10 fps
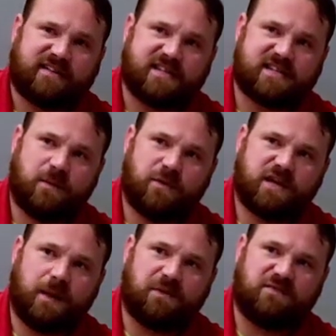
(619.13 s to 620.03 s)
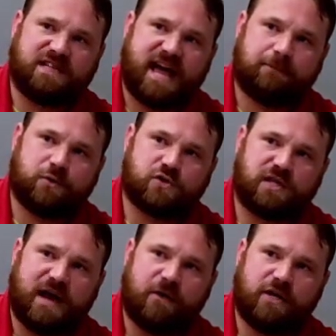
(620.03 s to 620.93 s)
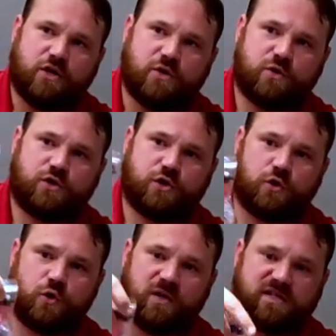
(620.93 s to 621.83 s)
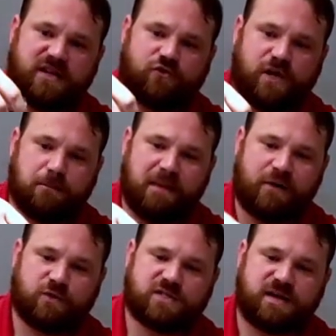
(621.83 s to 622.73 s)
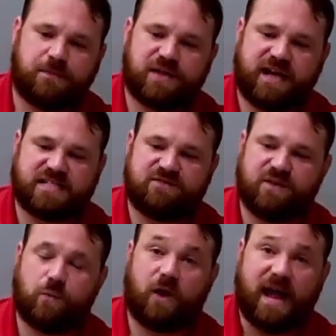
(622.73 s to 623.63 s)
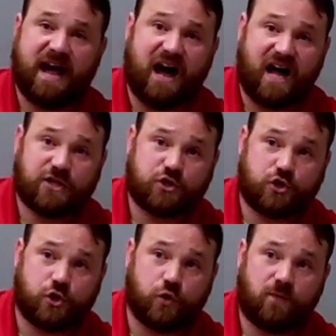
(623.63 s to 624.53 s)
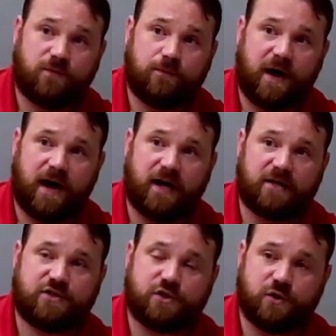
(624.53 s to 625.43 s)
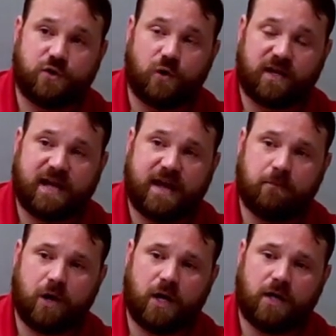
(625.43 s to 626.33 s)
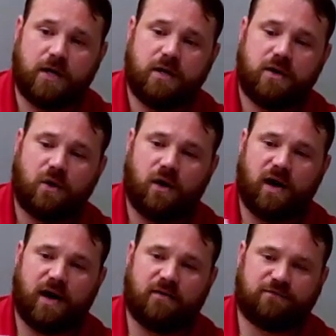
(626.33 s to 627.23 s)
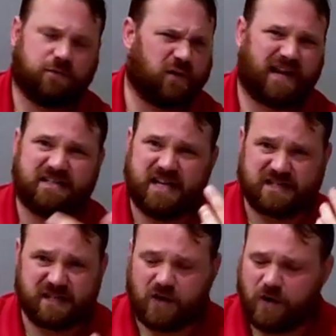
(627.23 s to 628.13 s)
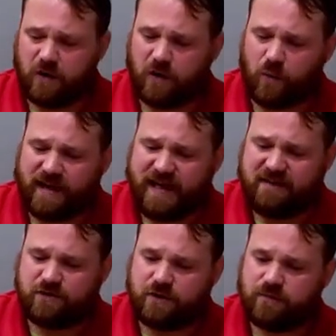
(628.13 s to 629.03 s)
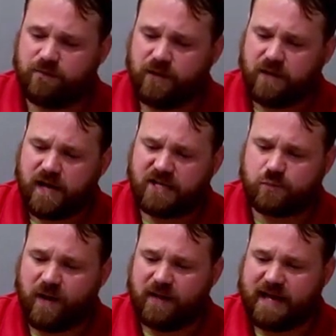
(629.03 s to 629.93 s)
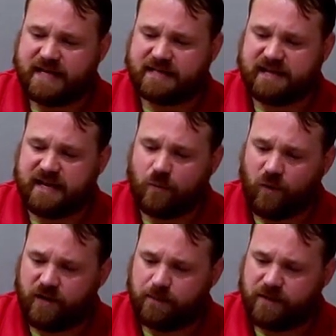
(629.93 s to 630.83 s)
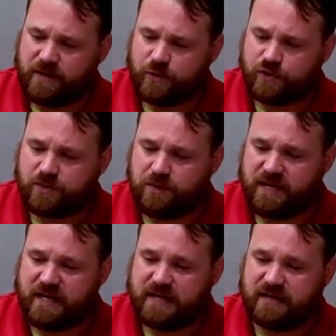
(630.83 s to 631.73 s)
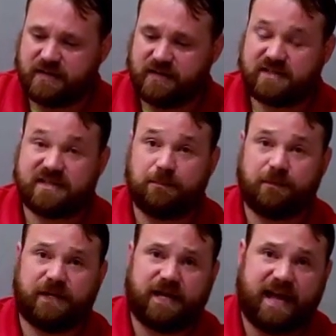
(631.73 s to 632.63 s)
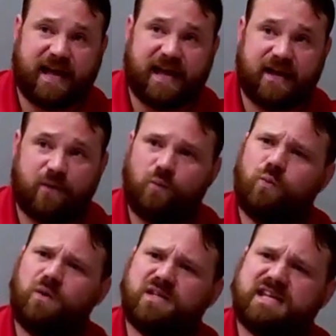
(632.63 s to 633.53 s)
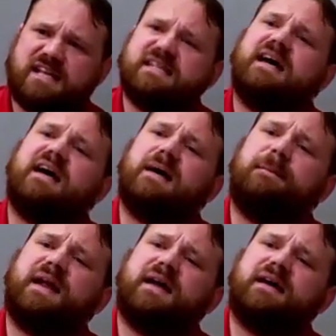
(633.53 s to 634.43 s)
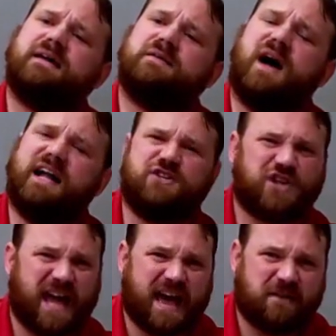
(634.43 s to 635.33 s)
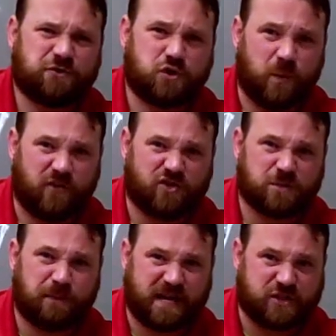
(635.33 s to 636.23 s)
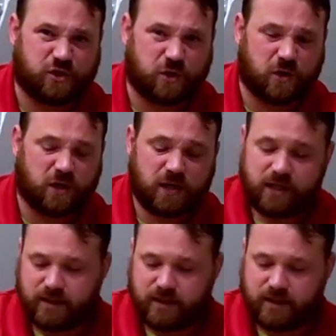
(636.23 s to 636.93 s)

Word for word: It does come with a couple of adapters allowing you to essentially mount something as if it were a hot shoe uh, to your camera uh, for like a DSLR or what have you, as well as uh, what appears to be simply a was that, uh, about an inch and a half, two inch spacer.